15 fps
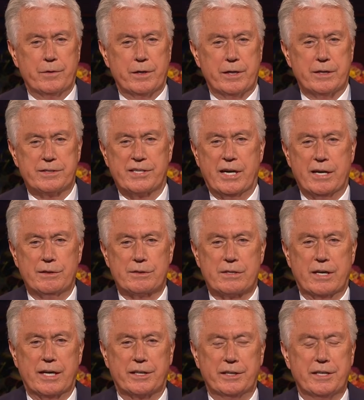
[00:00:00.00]
It sounds
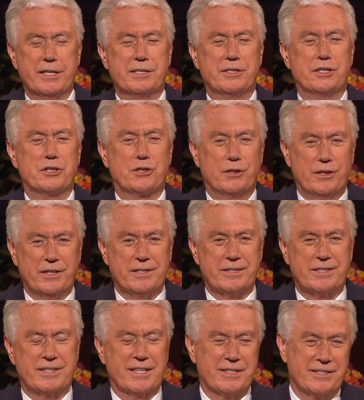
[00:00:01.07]
like an easy
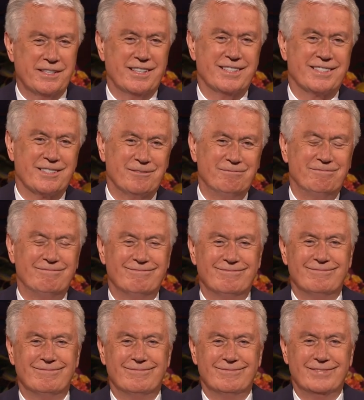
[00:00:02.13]
choice, doesn't it?
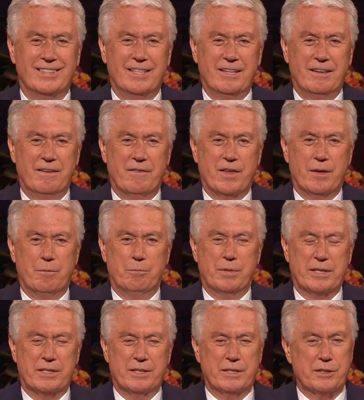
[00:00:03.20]

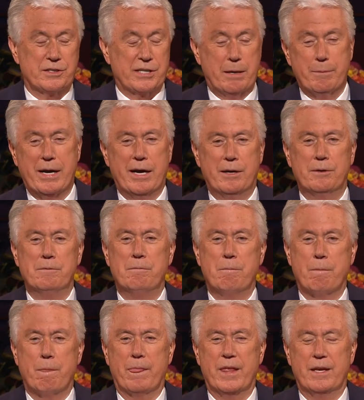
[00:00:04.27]
But somehow,
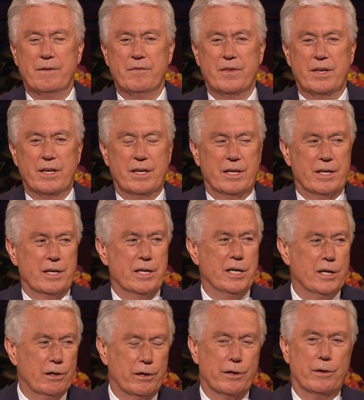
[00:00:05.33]

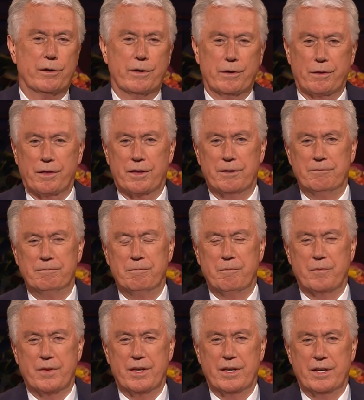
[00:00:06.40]
here on earth,
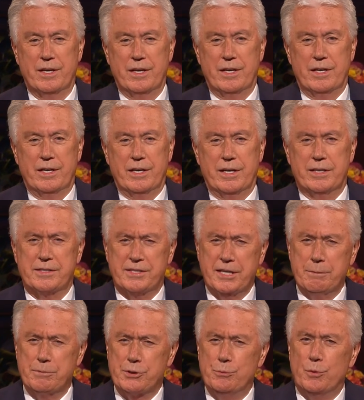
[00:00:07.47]
it
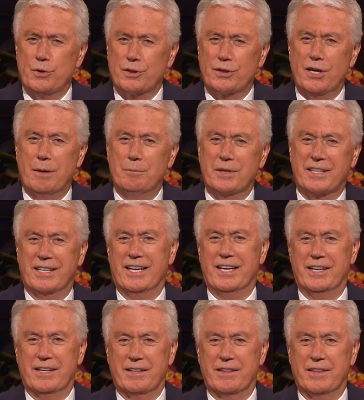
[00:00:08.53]
seems more
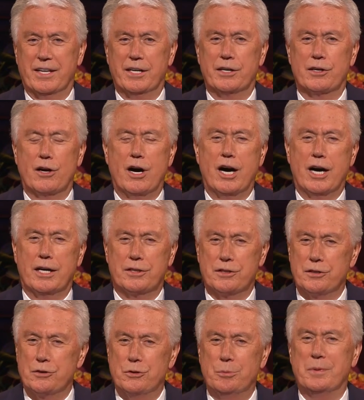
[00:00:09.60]
complicated than it
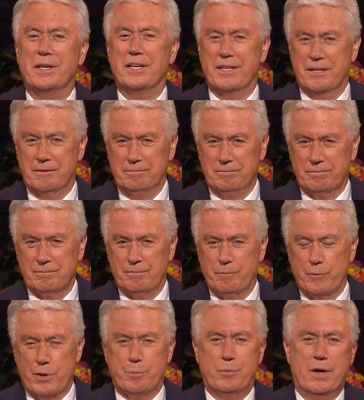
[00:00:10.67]
ought to be.
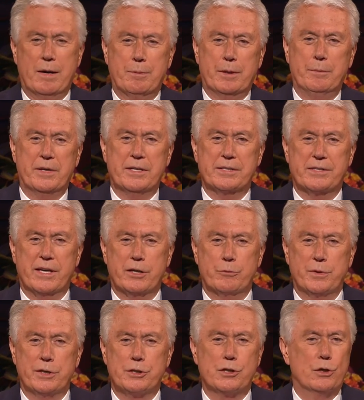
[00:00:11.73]
The problem is that
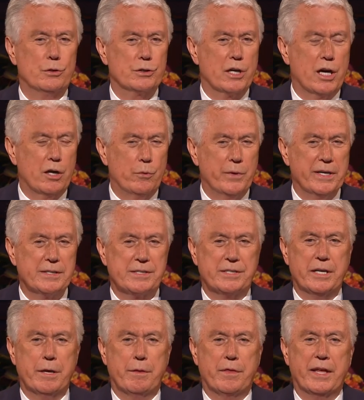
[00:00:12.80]
we don't always
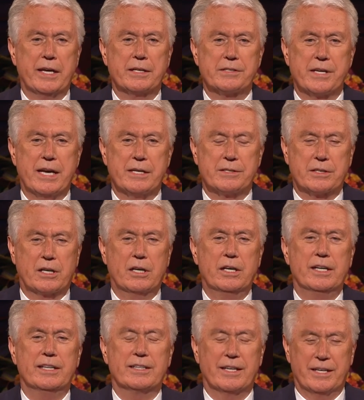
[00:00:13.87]
see things as
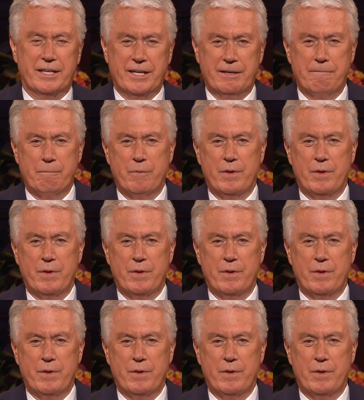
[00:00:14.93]
clearly